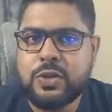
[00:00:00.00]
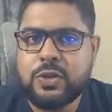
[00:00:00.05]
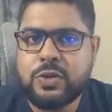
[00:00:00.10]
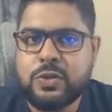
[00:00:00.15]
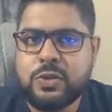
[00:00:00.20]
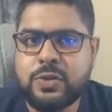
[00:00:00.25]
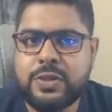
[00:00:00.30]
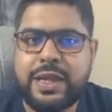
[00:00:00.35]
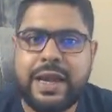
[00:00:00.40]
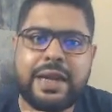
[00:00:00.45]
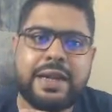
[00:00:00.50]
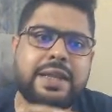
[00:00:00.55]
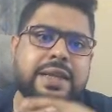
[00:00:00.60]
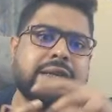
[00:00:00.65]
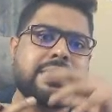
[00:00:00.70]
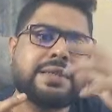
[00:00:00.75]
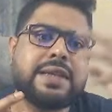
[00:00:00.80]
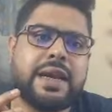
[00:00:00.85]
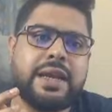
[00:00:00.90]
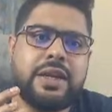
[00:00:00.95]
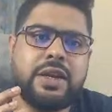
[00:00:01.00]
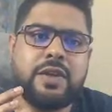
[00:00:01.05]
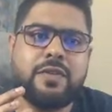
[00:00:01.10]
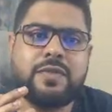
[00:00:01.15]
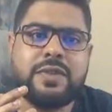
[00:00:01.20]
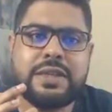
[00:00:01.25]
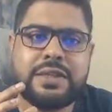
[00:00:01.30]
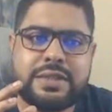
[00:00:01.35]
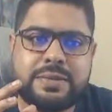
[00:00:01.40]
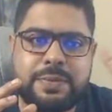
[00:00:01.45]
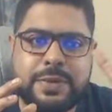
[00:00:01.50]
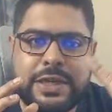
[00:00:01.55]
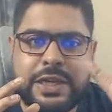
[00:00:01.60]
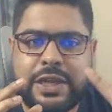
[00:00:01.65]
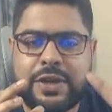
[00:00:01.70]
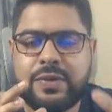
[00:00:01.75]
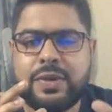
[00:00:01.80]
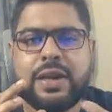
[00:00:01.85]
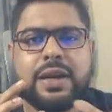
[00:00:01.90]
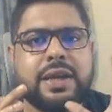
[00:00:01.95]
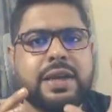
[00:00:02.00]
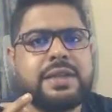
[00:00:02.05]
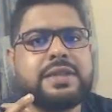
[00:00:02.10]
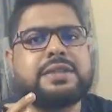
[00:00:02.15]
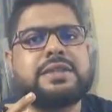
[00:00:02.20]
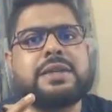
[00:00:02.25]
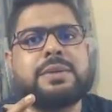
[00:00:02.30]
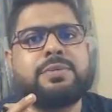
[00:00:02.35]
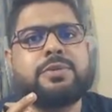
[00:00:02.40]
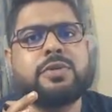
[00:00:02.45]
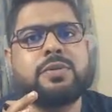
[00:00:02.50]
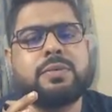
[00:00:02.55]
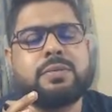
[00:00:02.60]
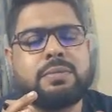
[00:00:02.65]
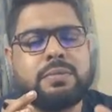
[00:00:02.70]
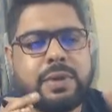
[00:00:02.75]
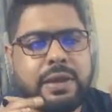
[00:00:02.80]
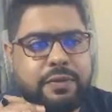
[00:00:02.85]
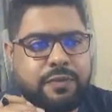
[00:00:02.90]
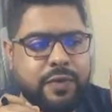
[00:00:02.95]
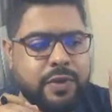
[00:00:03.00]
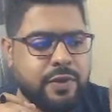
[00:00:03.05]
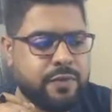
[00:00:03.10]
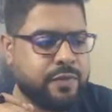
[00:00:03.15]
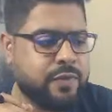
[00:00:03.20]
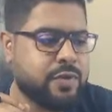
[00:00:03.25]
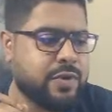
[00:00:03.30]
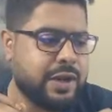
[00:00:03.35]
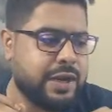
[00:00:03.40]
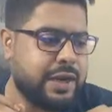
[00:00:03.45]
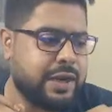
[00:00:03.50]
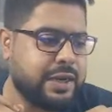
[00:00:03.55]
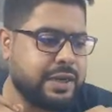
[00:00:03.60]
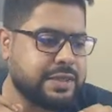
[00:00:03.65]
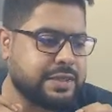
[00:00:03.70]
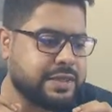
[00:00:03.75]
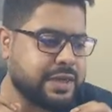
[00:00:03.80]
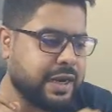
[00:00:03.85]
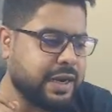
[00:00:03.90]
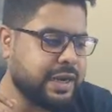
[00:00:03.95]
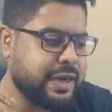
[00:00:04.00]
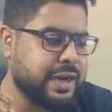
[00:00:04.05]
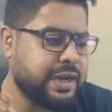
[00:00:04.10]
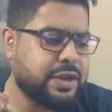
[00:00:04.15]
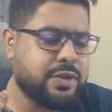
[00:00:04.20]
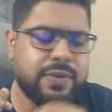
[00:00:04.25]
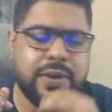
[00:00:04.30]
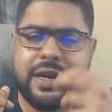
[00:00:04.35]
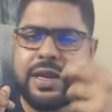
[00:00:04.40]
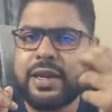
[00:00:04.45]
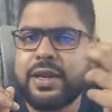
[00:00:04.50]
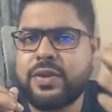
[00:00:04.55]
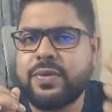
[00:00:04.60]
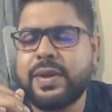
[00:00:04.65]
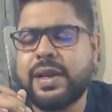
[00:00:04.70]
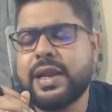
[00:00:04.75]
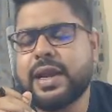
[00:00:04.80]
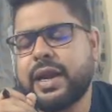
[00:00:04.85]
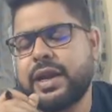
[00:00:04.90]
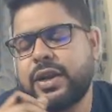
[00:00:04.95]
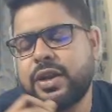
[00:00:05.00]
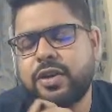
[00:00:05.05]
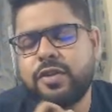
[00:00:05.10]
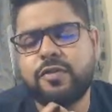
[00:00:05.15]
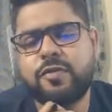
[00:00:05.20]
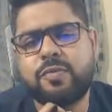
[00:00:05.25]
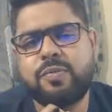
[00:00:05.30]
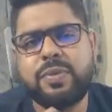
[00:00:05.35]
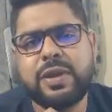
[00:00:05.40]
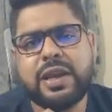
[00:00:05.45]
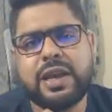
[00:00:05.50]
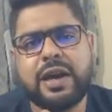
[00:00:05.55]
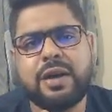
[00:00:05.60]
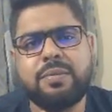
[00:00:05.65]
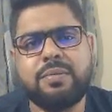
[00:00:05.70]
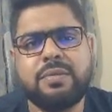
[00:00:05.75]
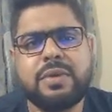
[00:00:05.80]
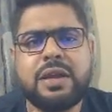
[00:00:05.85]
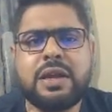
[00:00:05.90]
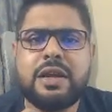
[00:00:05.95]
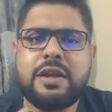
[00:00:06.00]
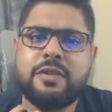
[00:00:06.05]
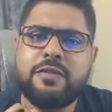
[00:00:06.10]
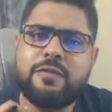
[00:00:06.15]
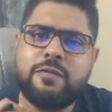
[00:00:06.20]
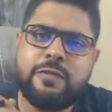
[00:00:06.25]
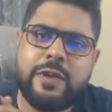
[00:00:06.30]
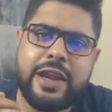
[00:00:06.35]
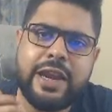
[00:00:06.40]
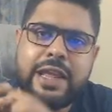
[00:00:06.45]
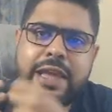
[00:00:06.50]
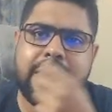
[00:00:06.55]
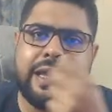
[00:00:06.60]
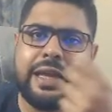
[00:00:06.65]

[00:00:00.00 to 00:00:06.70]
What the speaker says: So that is kind of this particular concept. If you can understand, it will kind of become very